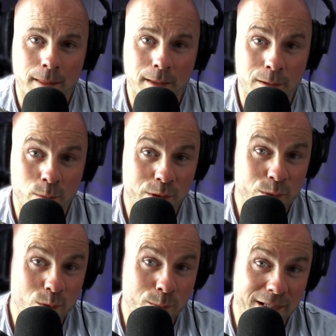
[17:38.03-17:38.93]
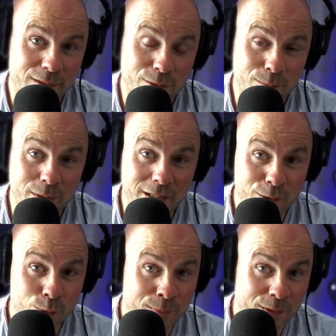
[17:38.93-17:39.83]
And I want you to imagine being
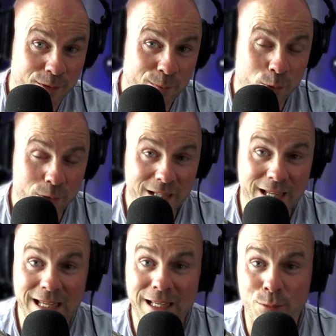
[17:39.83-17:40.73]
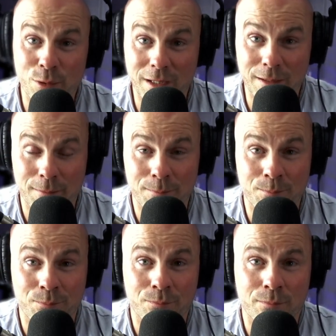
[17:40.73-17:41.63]
in your mother's body, hearing
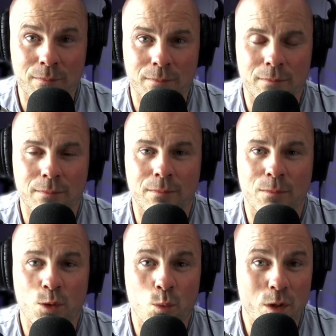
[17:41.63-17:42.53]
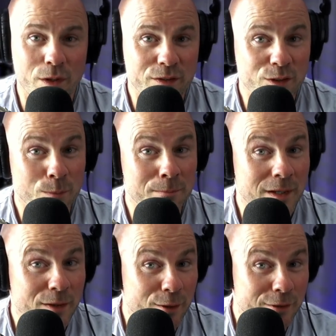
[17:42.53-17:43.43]
the words your
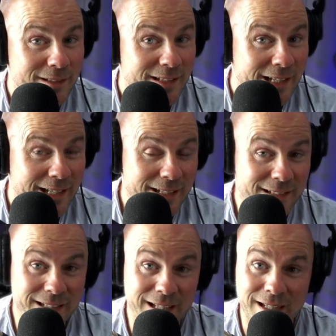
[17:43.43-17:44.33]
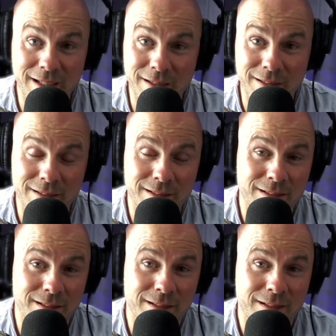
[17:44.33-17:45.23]
mother needed to hear,
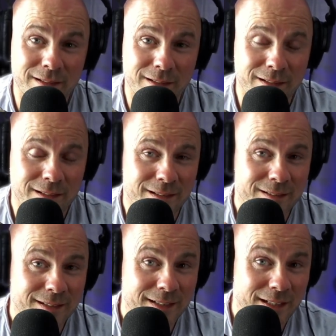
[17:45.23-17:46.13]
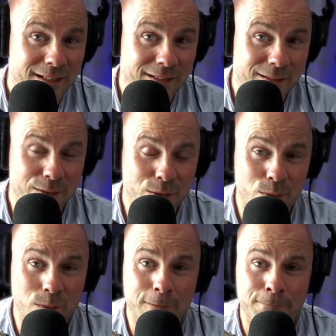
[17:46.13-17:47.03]
to listen
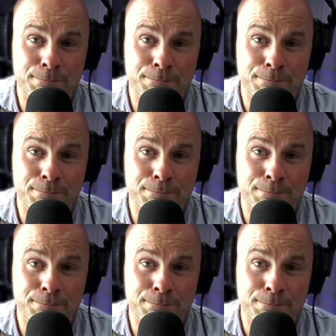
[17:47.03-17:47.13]
to.